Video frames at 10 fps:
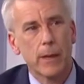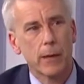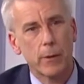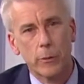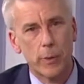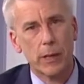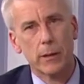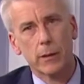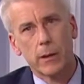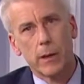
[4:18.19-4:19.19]
Yeah, that would be
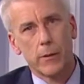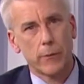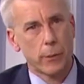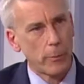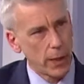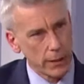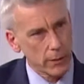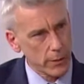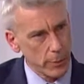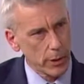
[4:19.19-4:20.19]
for mild
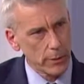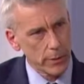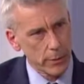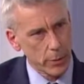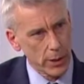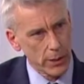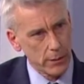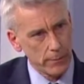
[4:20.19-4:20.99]
to moderate depression.